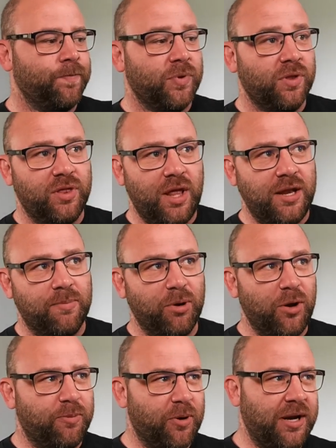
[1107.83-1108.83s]
Then the
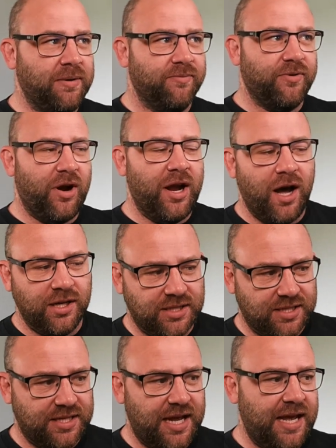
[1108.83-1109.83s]
blueprint, very hard to
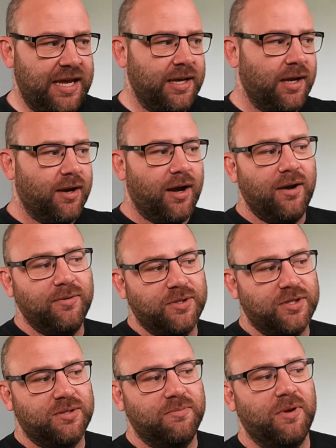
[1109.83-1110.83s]
see.
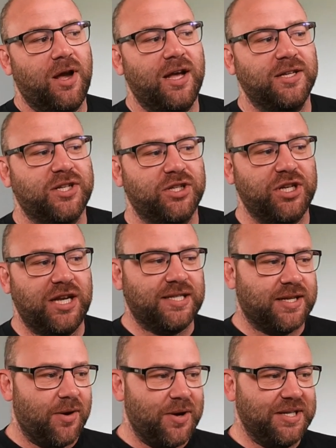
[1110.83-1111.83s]
I suggest
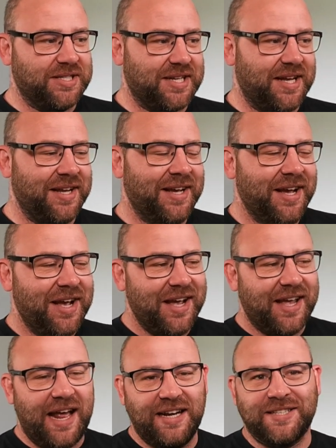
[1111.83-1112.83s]
going to
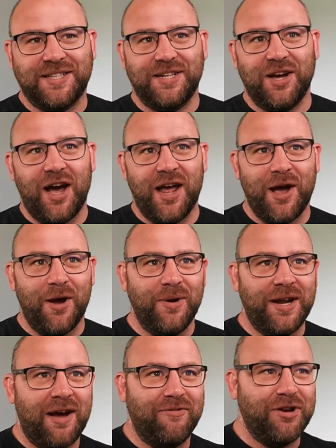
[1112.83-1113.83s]
canister.io
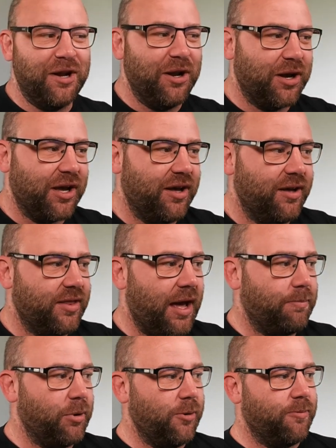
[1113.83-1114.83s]
and having a look at that
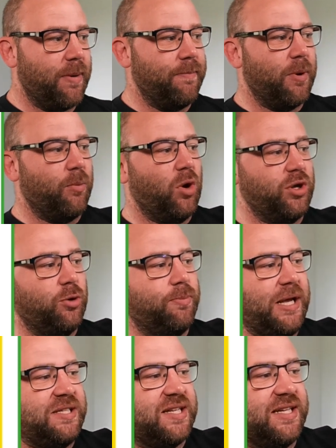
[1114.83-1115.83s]
blueprint. But what you'll
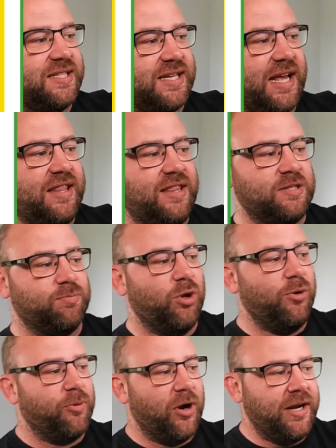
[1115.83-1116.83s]
basically see in this
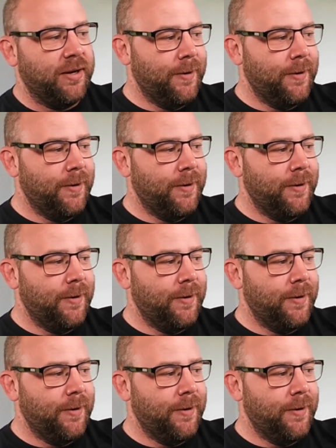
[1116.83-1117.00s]
blueprint